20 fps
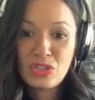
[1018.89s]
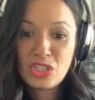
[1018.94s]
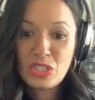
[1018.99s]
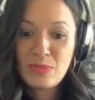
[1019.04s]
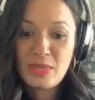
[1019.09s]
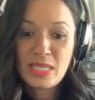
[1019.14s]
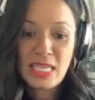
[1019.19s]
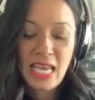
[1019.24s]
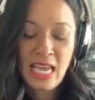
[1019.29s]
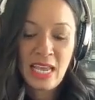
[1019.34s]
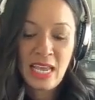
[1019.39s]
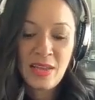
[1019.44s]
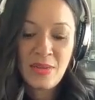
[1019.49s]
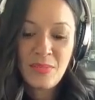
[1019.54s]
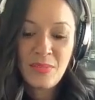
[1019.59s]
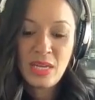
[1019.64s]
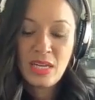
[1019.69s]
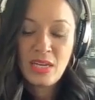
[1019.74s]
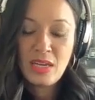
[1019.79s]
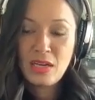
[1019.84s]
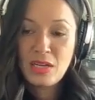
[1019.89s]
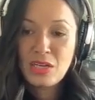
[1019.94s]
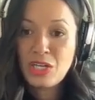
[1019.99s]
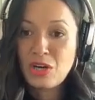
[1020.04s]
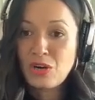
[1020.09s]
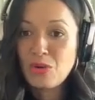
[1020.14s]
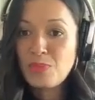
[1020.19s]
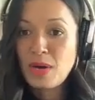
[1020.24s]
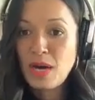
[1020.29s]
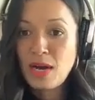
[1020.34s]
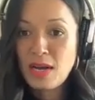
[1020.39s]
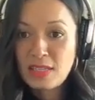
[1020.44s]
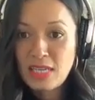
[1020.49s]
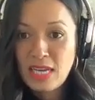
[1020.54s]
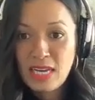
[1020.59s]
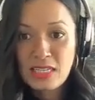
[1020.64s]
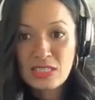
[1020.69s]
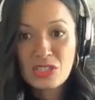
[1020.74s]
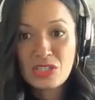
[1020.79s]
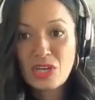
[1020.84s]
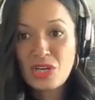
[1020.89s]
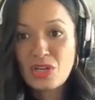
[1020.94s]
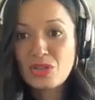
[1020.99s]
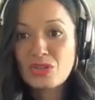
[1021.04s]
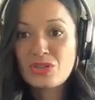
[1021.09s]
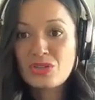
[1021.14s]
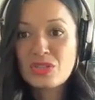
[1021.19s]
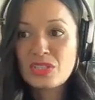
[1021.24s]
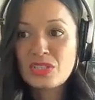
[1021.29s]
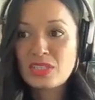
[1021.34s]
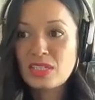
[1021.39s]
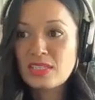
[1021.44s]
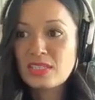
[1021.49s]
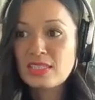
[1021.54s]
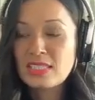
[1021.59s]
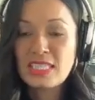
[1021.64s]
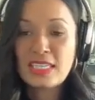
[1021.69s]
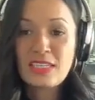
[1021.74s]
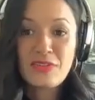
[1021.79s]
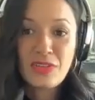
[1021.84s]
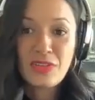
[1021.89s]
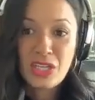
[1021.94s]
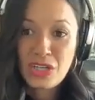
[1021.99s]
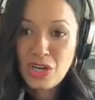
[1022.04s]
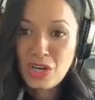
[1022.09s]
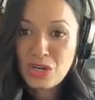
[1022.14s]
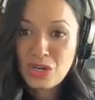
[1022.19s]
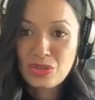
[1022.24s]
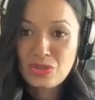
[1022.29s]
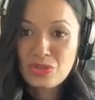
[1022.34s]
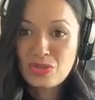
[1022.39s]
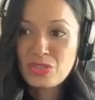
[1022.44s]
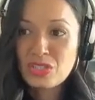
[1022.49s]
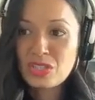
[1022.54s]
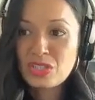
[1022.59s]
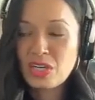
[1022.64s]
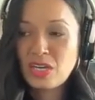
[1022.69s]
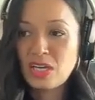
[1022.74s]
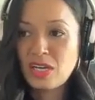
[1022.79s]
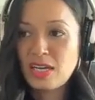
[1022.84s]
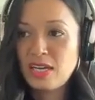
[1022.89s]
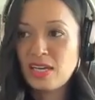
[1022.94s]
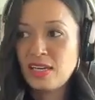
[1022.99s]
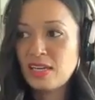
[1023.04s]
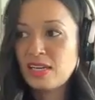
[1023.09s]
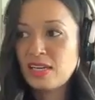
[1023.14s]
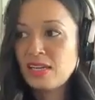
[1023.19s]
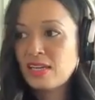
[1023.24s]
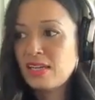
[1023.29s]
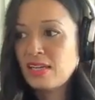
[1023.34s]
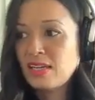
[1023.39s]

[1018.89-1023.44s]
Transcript: She became, podcast host, a TV host on